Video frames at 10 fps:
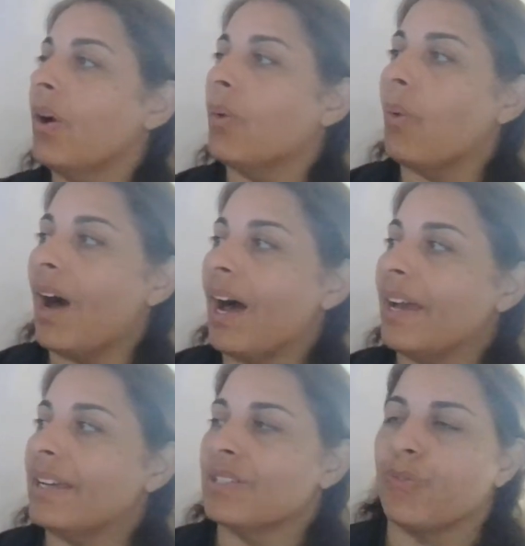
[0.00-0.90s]
Y
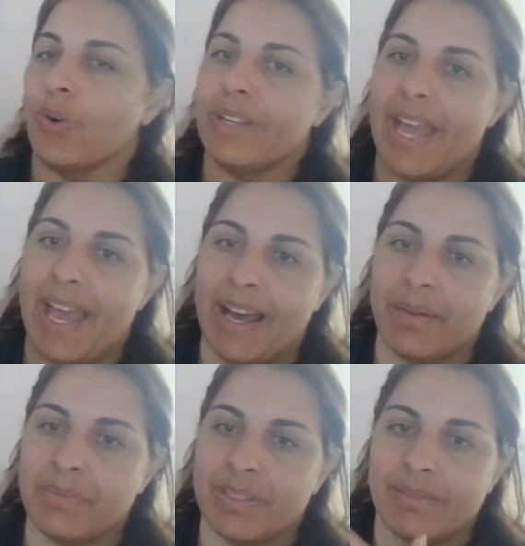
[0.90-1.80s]
is for
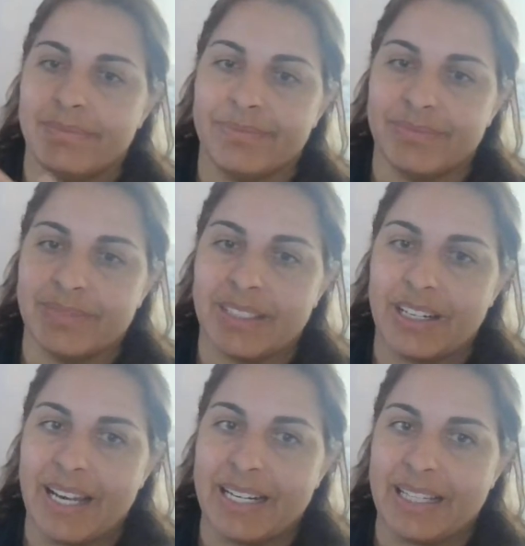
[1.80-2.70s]
yams. They're
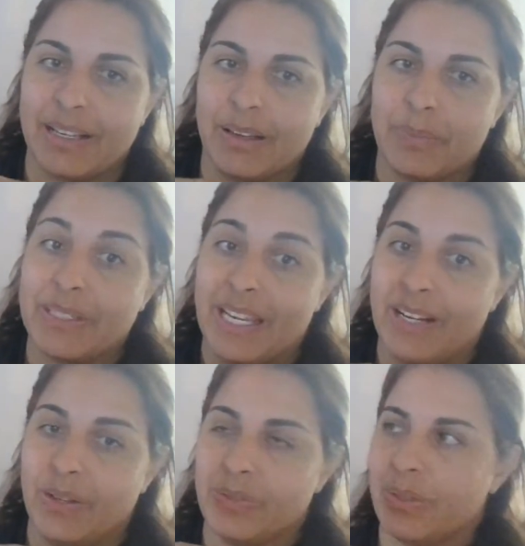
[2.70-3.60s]
kind of like
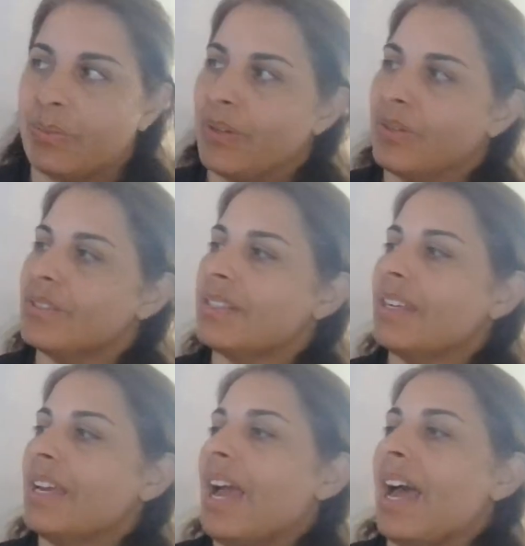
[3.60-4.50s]
potatoes almost.
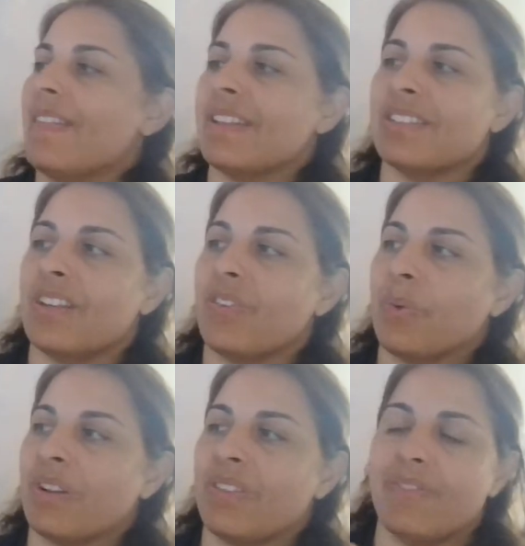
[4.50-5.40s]
And that's another
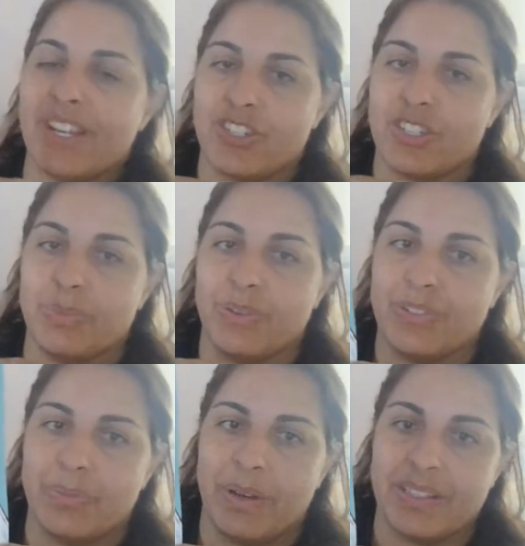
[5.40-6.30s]
one of the vegetables
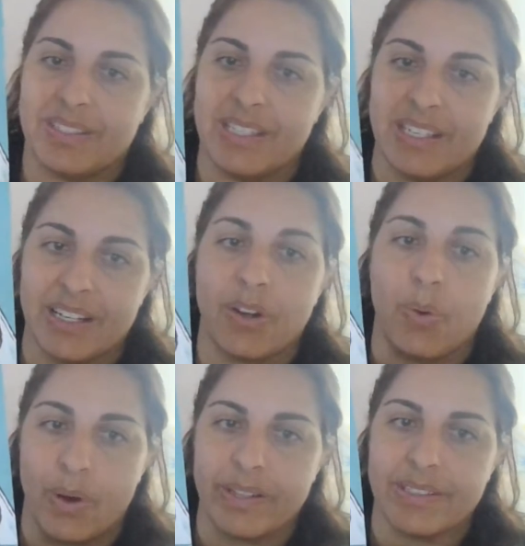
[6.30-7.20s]
you might see at a
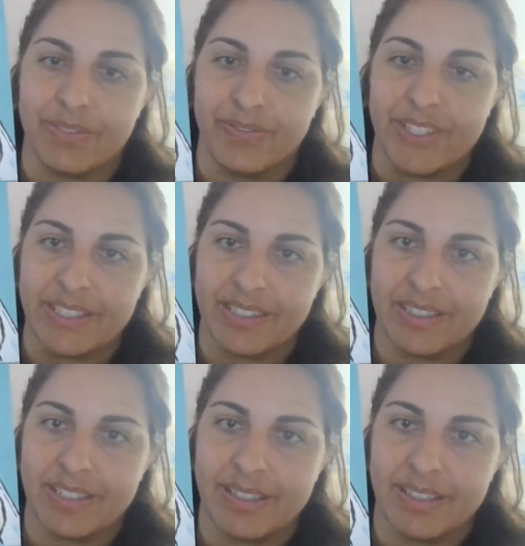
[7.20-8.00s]
Kwanzaa feast.